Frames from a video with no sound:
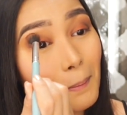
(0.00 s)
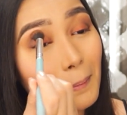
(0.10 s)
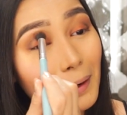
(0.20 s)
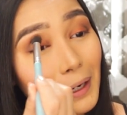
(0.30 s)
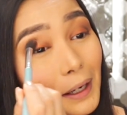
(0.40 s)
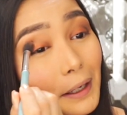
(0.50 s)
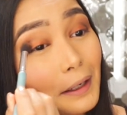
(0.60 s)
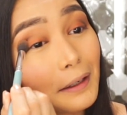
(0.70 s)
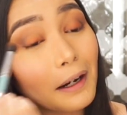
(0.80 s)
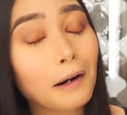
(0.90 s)

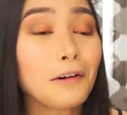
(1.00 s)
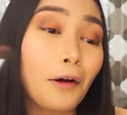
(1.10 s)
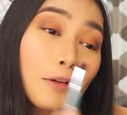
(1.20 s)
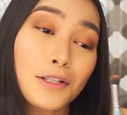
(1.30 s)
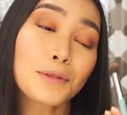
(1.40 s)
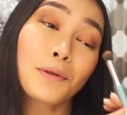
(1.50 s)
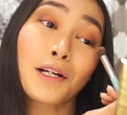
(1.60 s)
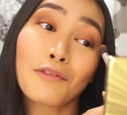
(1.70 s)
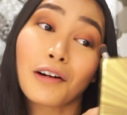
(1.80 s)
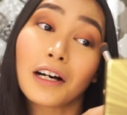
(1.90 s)
But I don't know, this is
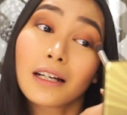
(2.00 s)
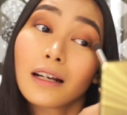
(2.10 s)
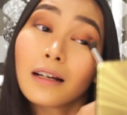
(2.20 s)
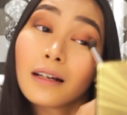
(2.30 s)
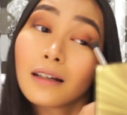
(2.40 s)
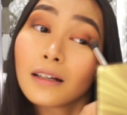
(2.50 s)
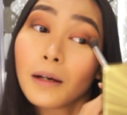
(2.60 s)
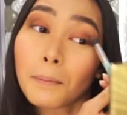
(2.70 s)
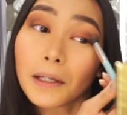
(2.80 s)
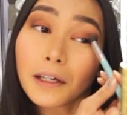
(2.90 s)
pretty fun.
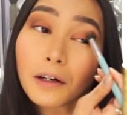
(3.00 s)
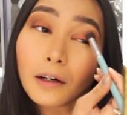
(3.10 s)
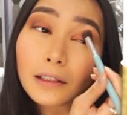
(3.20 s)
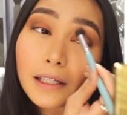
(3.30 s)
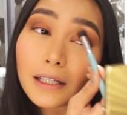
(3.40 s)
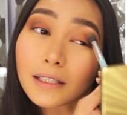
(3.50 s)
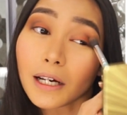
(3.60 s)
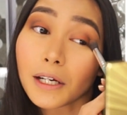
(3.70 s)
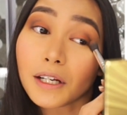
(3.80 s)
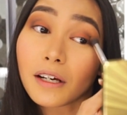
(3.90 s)
Picking colors
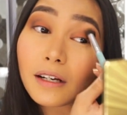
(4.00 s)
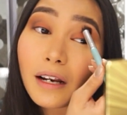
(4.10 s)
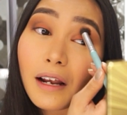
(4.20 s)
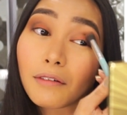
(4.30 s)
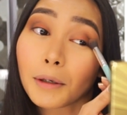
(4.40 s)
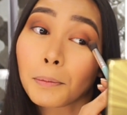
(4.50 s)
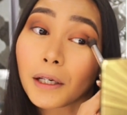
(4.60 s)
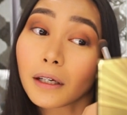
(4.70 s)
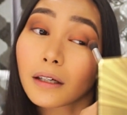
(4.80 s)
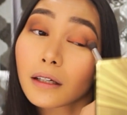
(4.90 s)
I'd never
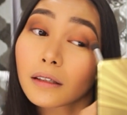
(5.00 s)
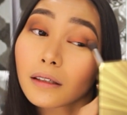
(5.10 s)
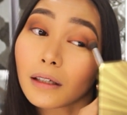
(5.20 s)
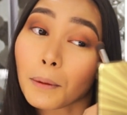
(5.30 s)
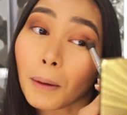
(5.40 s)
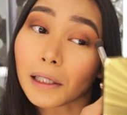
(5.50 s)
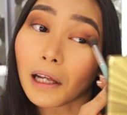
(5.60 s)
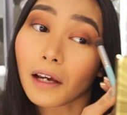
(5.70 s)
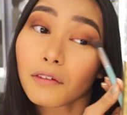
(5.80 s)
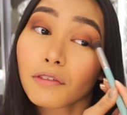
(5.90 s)
pick in my
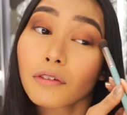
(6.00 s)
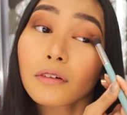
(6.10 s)
life.